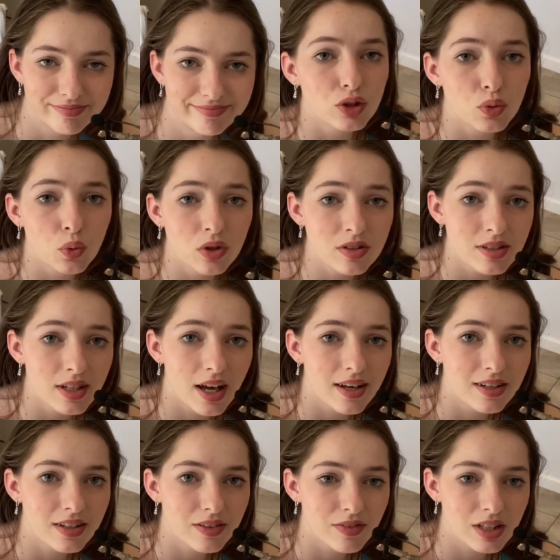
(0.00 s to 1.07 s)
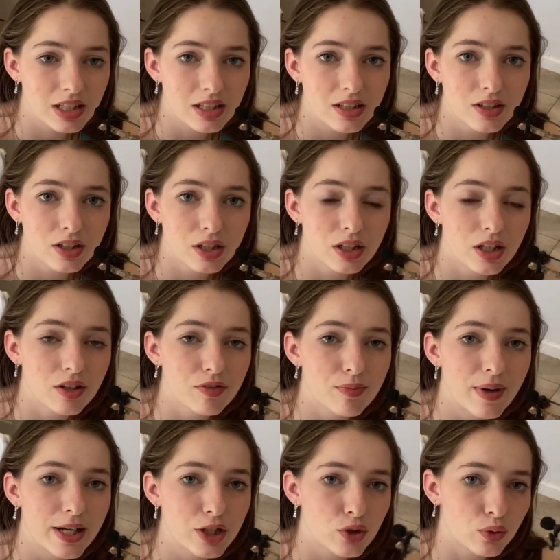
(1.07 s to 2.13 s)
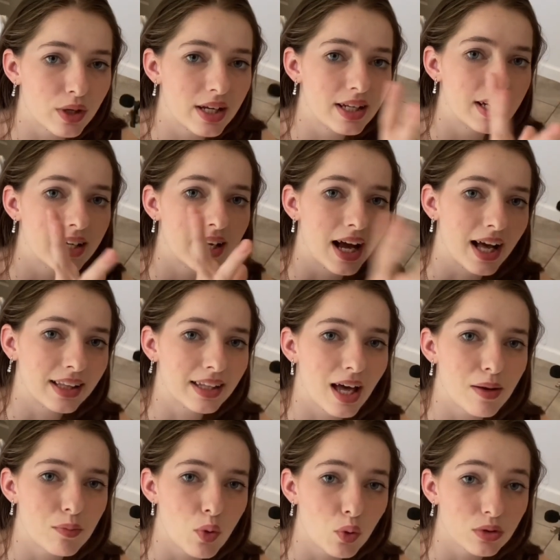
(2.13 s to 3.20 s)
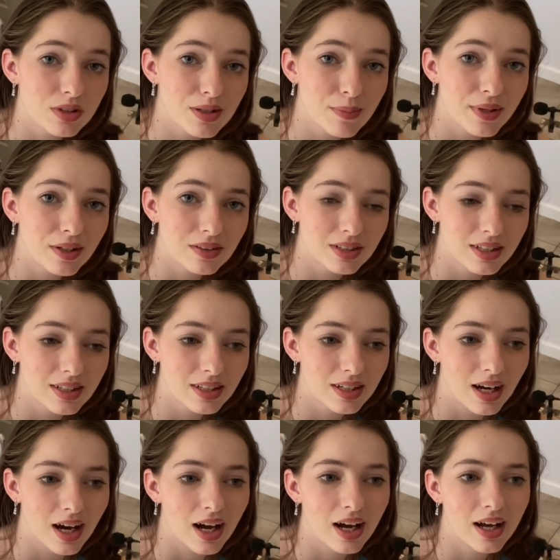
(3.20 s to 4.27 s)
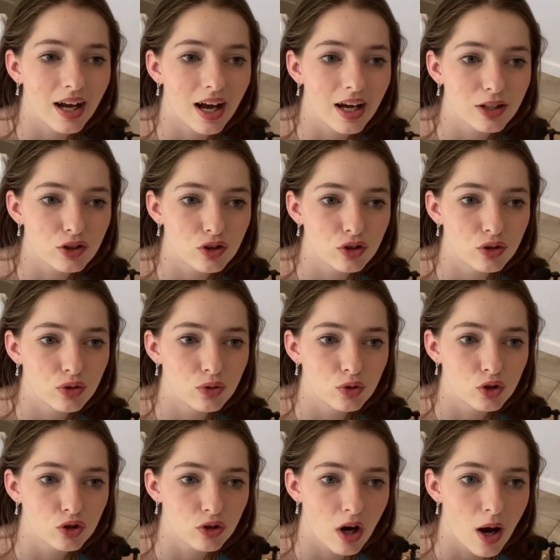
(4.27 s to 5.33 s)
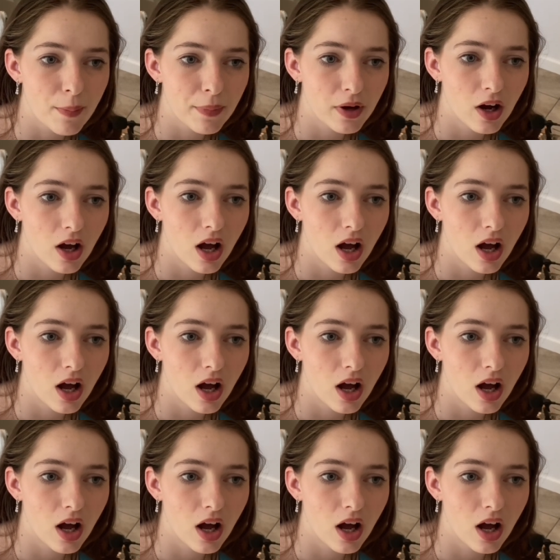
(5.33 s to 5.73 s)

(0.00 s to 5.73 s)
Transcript: Towards the end of the year of my training at that moldy building, I had to drop